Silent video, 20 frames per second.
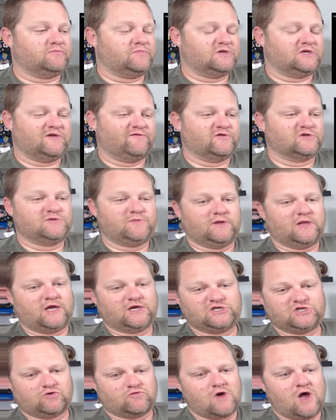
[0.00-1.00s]
difference between like
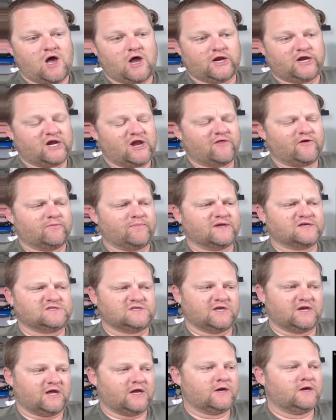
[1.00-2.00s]
Tehran and another big
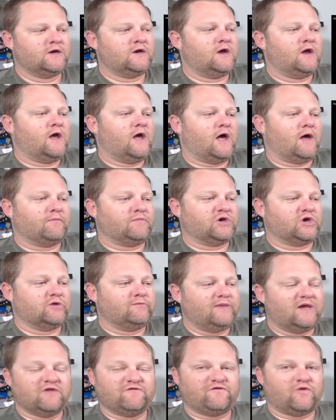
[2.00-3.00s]
city, um, could
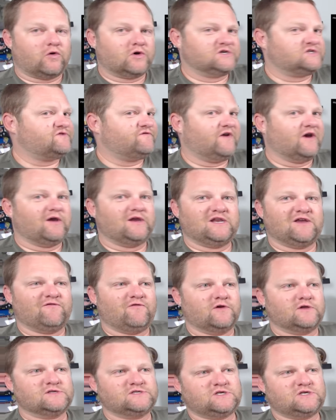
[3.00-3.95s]
be enforced very different.